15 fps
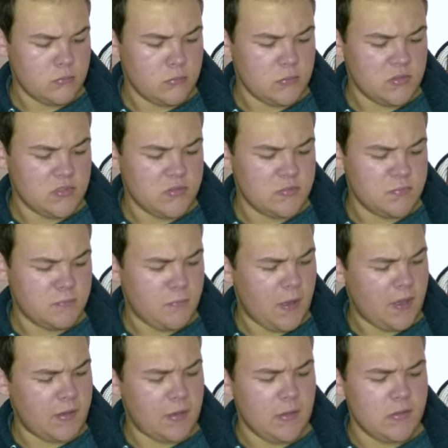
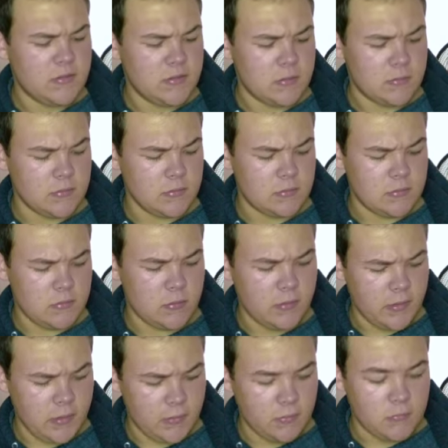spiking
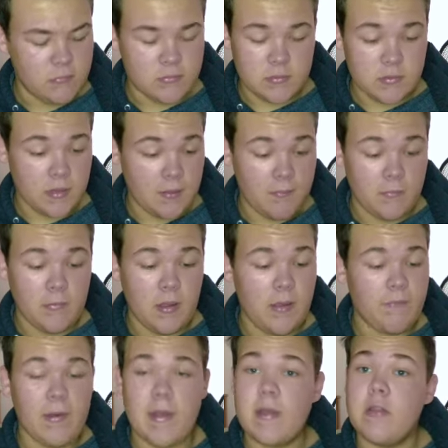glue
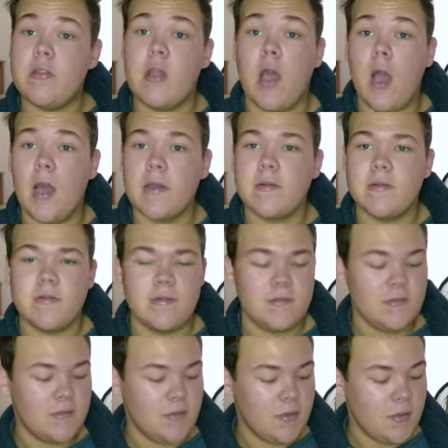if I can talk.
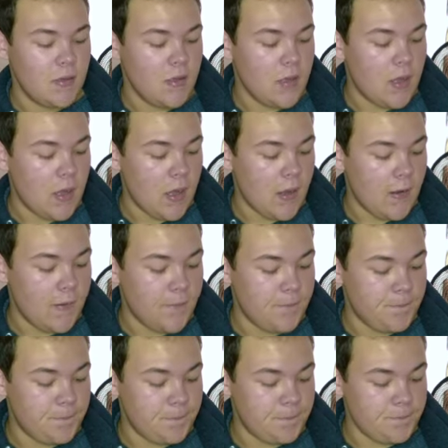
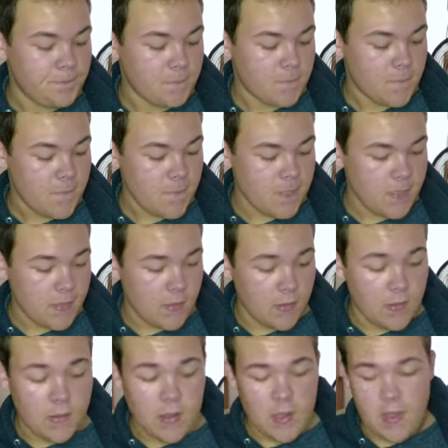Um,
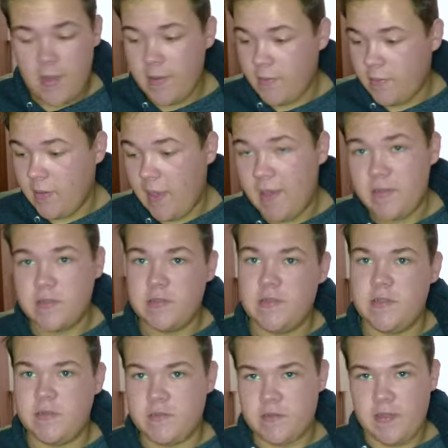and I just
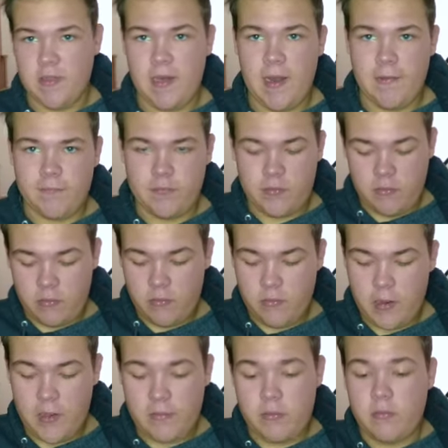use it after
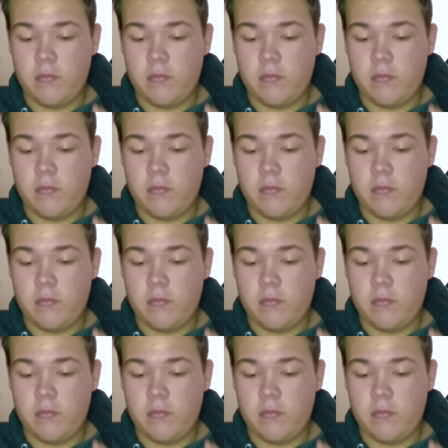I,